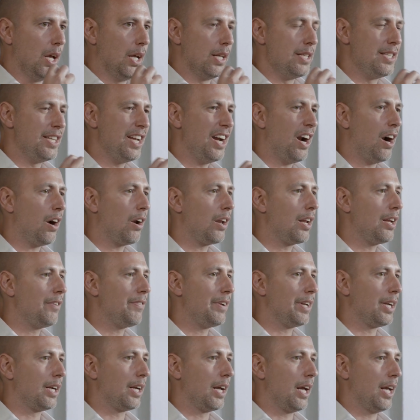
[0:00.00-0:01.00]
they are
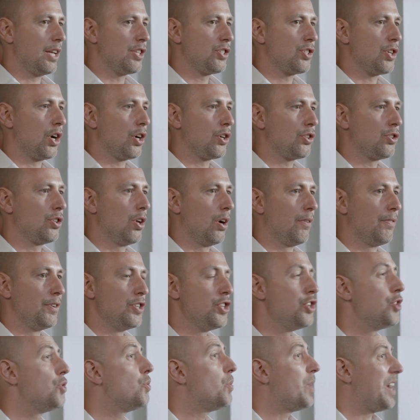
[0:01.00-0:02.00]
living a sort of
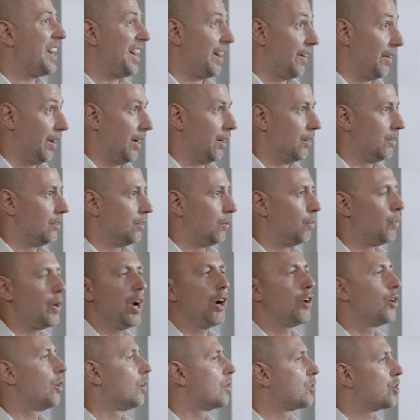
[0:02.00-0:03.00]
new era. We
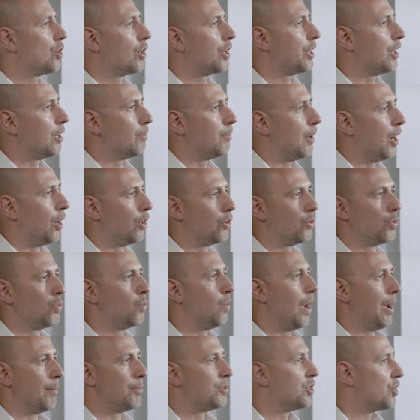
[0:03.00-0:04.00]
are all talking about
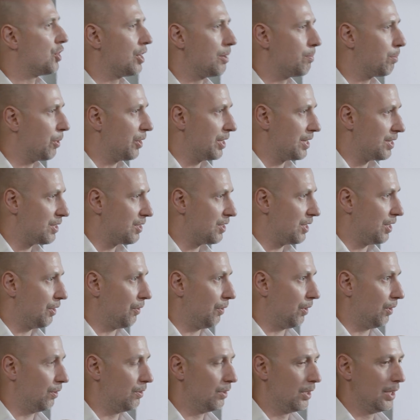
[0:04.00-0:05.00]
Web
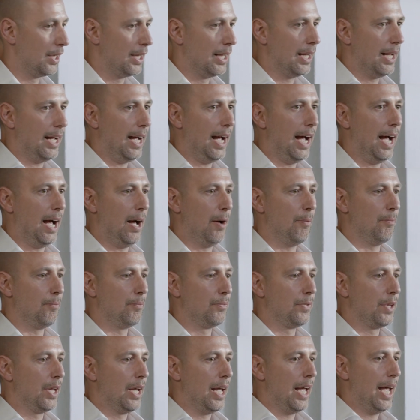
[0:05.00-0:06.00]
3.0.
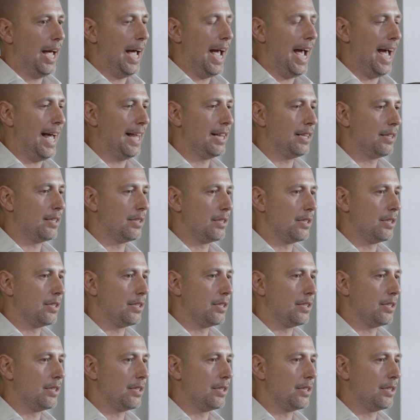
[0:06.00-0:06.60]
And